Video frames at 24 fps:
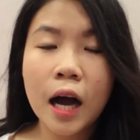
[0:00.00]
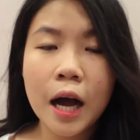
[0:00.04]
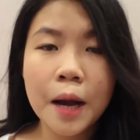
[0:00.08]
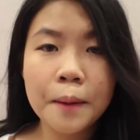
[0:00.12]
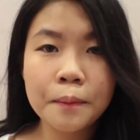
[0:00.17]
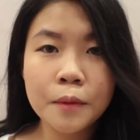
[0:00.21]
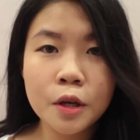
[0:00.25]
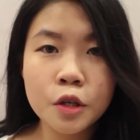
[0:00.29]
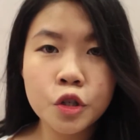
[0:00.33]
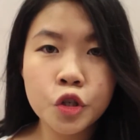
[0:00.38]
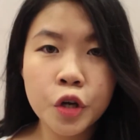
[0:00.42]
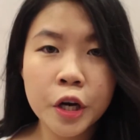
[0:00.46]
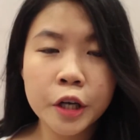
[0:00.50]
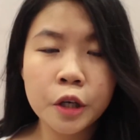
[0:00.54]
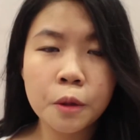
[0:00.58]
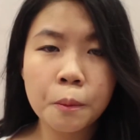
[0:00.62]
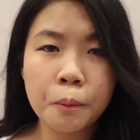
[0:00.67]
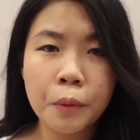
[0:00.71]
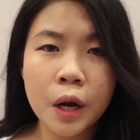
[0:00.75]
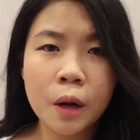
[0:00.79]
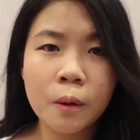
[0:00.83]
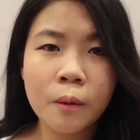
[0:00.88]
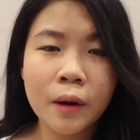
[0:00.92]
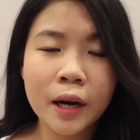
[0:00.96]
I'm not trying to
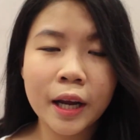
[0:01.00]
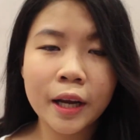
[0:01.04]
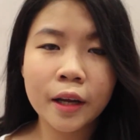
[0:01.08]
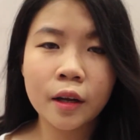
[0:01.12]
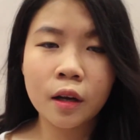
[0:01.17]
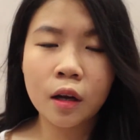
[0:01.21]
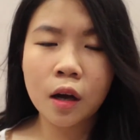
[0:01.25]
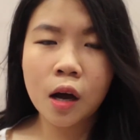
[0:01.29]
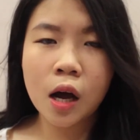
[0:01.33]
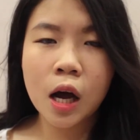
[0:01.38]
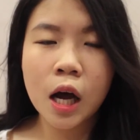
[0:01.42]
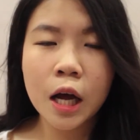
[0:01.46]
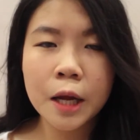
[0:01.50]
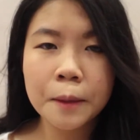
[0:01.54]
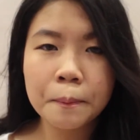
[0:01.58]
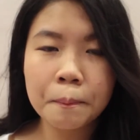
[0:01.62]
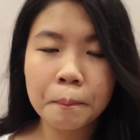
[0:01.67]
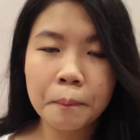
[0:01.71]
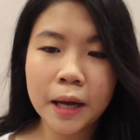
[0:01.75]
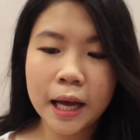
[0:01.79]
brag what I got,